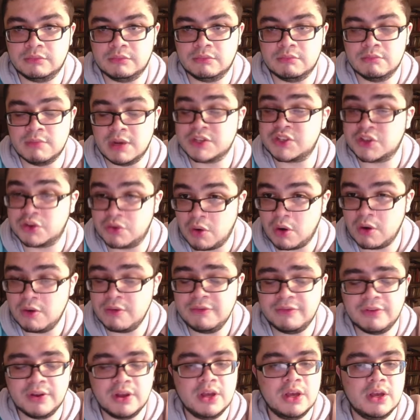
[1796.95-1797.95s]

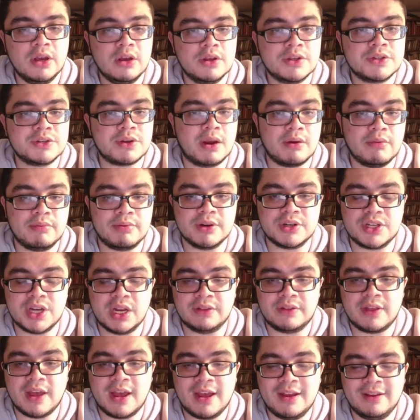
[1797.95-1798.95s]
Musgrove, so I
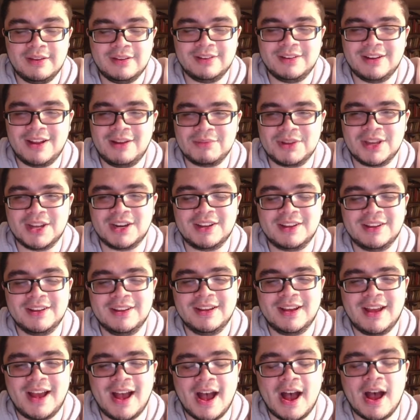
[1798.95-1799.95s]
appreciate that. I'm kidding.
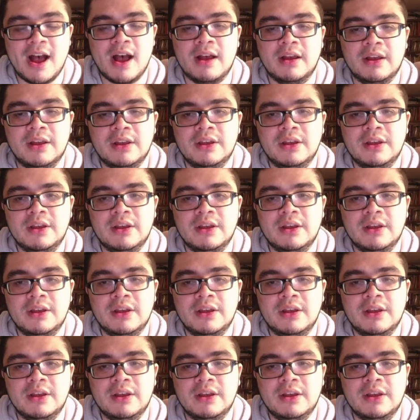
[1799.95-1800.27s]
Uh,